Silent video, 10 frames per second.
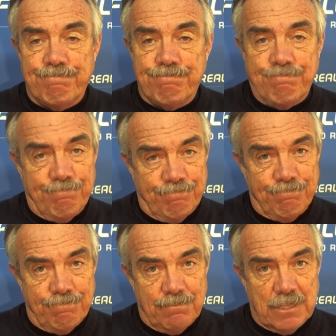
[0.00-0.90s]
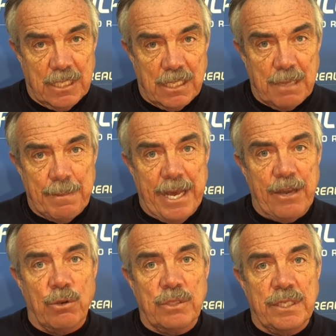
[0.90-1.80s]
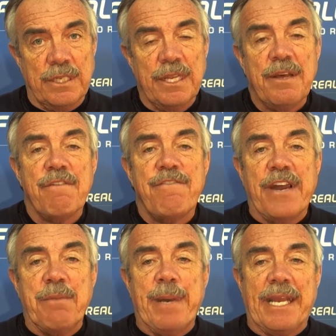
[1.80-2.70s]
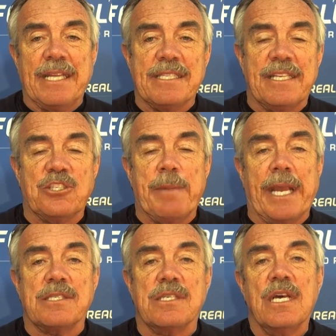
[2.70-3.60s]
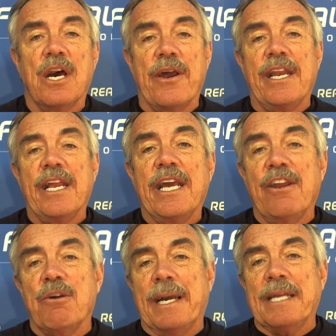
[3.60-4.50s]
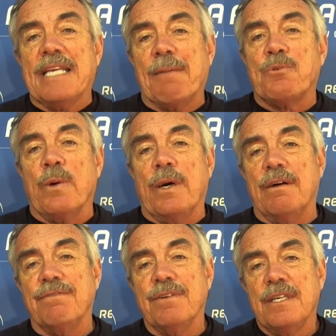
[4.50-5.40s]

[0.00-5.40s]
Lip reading: Come on, Oakland. Fight back into this mix. All right, here are my top 12.